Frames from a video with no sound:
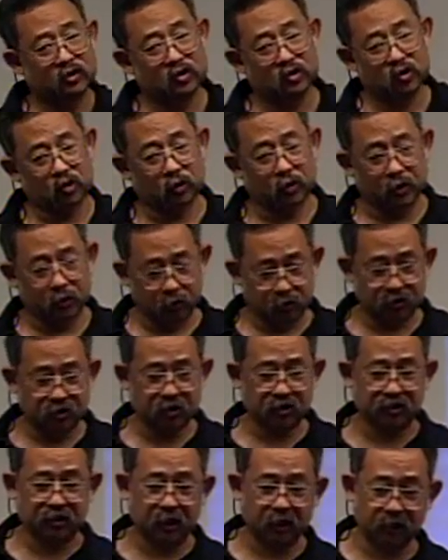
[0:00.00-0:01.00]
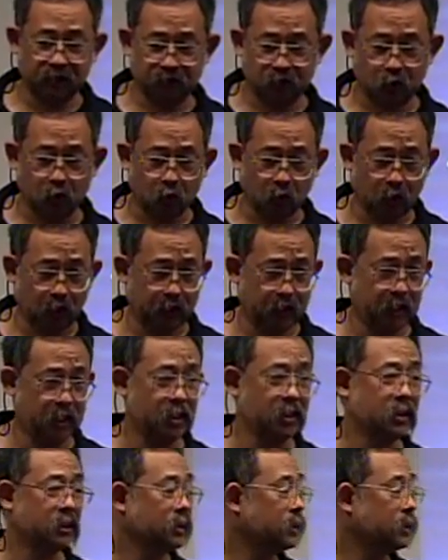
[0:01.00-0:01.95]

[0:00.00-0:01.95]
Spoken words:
So there is a setting for Hawaii,